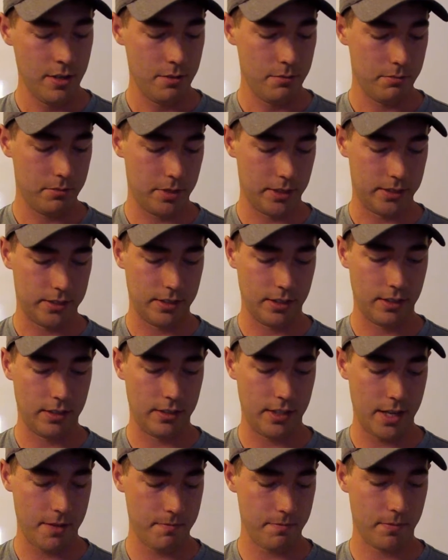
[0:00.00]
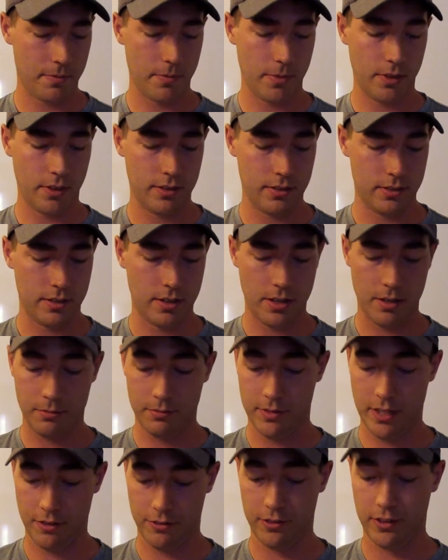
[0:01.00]
But yeah, I'm
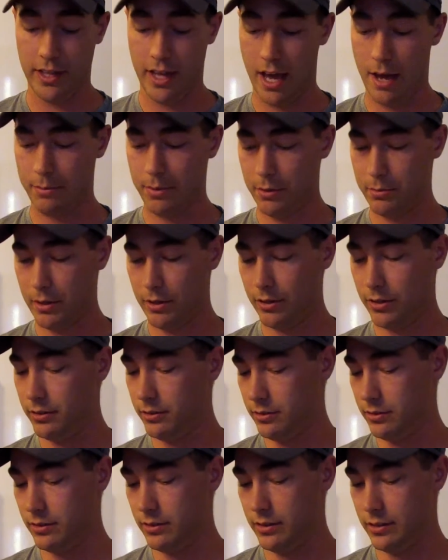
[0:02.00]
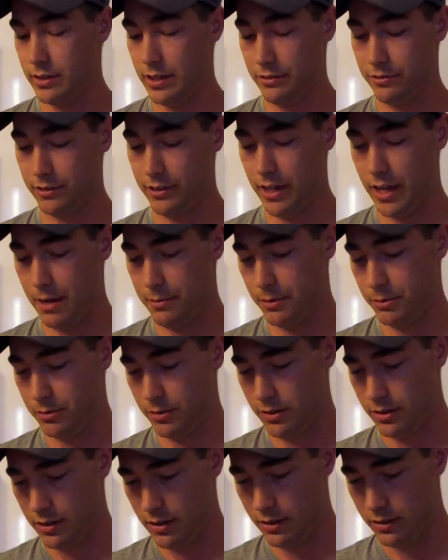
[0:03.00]
definitely happy about it. Definitely happy
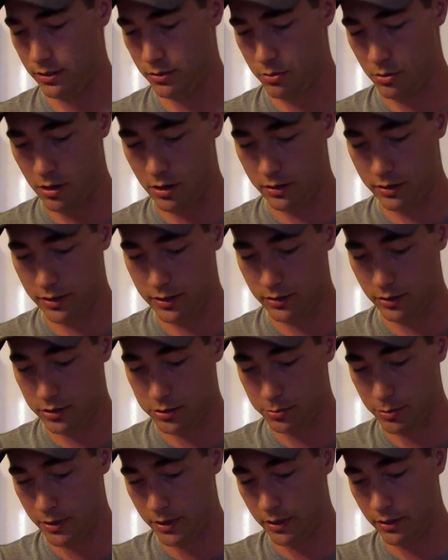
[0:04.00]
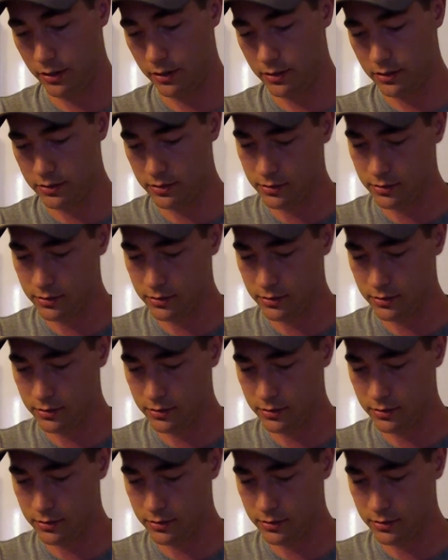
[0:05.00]
with the quality. It looks pretty good.